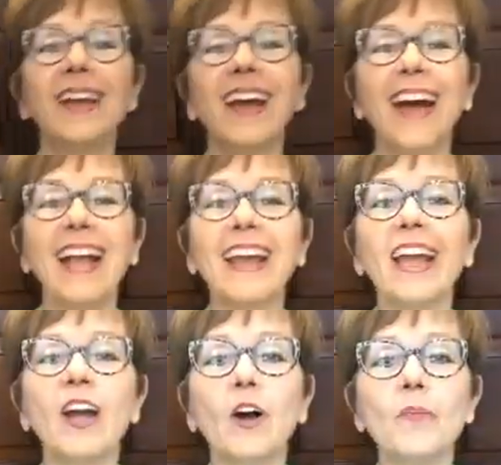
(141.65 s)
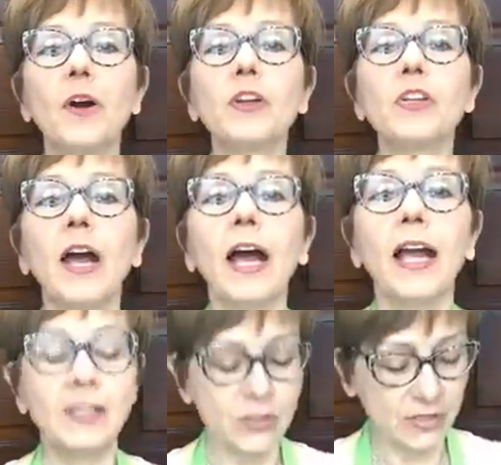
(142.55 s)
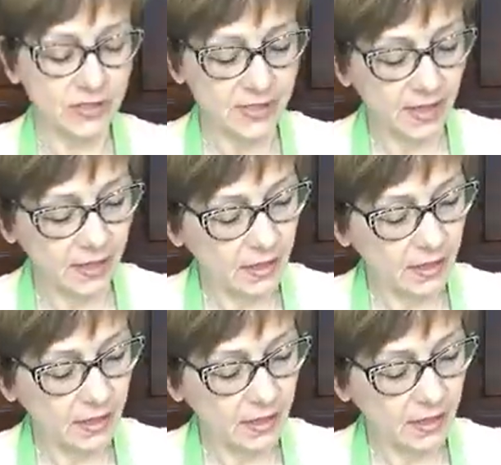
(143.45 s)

Hi, Marcia. Hi, Teresa.